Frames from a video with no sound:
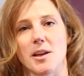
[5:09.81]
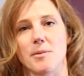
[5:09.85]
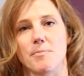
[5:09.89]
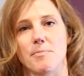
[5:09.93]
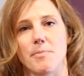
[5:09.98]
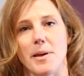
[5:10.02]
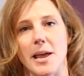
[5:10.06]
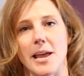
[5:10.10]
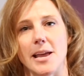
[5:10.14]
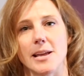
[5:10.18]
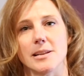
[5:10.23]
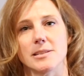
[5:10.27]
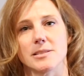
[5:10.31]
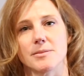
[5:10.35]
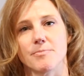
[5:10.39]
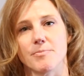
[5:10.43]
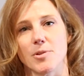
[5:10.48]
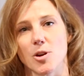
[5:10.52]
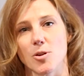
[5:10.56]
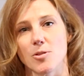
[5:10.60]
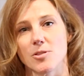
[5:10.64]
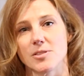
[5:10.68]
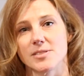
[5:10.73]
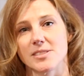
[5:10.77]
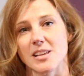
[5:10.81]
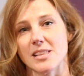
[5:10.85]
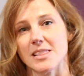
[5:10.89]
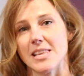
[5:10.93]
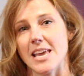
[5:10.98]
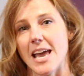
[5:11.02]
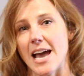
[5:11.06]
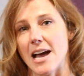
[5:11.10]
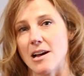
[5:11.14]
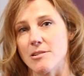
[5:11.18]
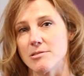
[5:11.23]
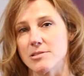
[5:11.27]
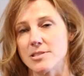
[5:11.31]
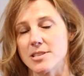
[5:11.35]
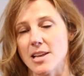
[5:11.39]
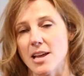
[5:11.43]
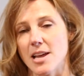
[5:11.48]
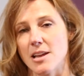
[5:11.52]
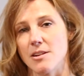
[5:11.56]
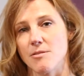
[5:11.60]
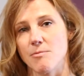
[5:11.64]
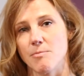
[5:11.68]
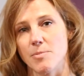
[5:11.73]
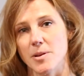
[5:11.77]
and paint murals on the
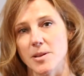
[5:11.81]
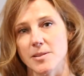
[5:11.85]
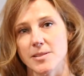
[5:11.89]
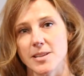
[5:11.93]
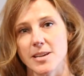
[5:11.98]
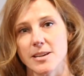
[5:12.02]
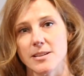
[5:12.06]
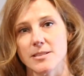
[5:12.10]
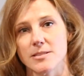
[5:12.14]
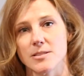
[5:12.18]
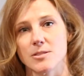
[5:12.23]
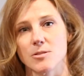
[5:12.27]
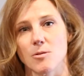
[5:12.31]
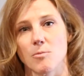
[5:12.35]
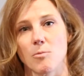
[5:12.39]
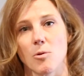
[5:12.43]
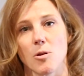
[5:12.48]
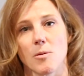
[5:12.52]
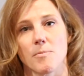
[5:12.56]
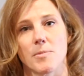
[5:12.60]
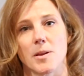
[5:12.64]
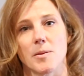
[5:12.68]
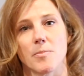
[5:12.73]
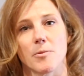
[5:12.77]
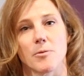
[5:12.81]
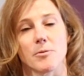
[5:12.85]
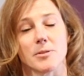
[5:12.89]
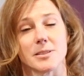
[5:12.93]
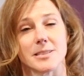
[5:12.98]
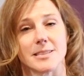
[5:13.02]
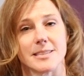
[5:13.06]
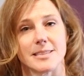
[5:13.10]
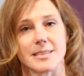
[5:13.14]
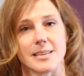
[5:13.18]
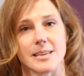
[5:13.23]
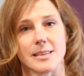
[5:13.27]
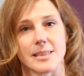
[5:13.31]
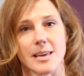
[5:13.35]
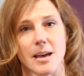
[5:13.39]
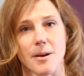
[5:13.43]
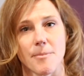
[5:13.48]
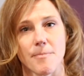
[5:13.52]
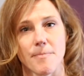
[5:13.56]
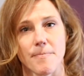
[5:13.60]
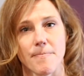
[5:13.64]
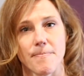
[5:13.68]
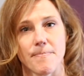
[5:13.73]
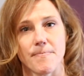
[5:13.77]
outside of buildings so more people would see
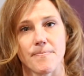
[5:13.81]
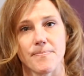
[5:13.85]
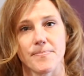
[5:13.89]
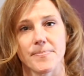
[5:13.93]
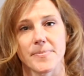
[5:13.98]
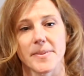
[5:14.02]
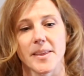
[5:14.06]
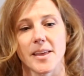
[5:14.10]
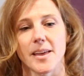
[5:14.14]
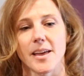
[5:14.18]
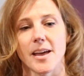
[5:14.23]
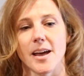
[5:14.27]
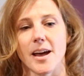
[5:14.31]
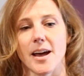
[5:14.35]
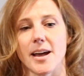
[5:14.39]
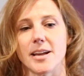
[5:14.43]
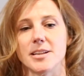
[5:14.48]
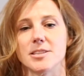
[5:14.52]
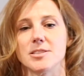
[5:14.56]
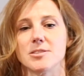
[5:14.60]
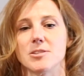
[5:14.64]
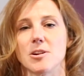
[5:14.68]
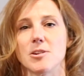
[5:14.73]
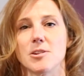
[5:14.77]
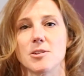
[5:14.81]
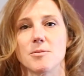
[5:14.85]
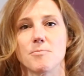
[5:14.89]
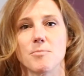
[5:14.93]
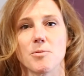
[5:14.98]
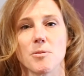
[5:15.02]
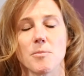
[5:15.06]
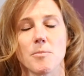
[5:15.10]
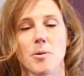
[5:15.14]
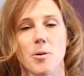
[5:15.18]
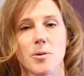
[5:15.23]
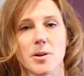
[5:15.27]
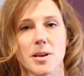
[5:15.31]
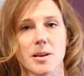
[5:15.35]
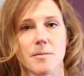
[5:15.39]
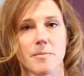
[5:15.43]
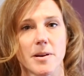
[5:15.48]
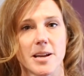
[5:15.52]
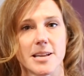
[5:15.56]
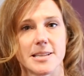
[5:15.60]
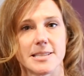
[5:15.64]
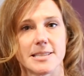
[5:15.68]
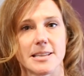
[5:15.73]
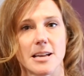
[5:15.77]
them. I started promoting
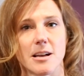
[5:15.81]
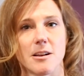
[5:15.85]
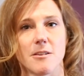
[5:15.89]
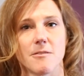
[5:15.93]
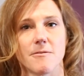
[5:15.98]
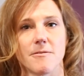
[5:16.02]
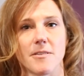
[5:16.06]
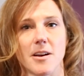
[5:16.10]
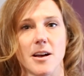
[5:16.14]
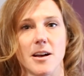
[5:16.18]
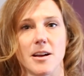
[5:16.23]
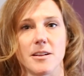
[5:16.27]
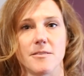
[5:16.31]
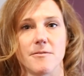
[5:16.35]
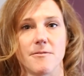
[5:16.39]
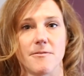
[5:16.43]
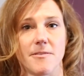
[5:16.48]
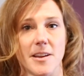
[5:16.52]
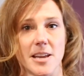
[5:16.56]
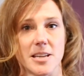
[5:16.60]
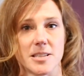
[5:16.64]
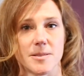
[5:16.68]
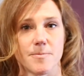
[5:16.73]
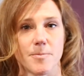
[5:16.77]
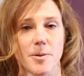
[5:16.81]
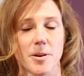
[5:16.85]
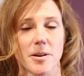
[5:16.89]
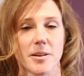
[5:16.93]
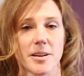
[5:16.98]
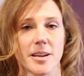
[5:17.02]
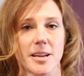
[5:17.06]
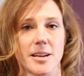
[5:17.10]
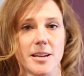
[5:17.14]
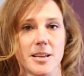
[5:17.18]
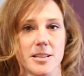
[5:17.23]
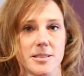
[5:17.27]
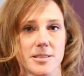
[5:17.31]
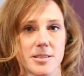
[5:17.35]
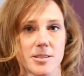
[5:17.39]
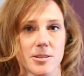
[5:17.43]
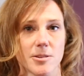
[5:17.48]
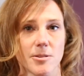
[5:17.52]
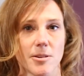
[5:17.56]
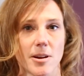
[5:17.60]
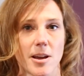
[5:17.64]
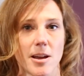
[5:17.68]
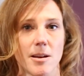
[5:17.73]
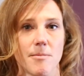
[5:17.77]
myself on Facebook and
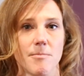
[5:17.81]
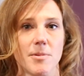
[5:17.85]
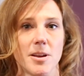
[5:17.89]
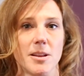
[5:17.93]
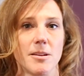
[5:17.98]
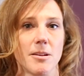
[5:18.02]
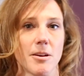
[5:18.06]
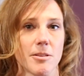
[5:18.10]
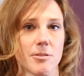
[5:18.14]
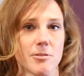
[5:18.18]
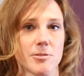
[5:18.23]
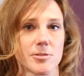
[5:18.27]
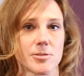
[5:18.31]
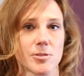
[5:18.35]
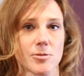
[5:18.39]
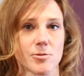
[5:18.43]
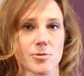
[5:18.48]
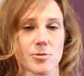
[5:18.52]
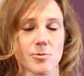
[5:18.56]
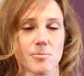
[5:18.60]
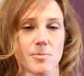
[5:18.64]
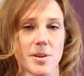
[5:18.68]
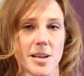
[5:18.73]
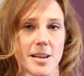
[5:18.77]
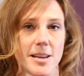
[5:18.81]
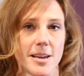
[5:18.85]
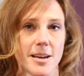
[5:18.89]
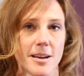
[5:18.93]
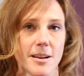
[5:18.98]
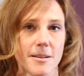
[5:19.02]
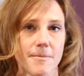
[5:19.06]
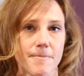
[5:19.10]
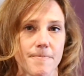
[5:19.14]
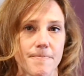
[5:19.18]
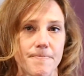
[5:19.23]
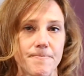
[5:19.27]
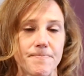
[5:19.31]
Instagram and other social media.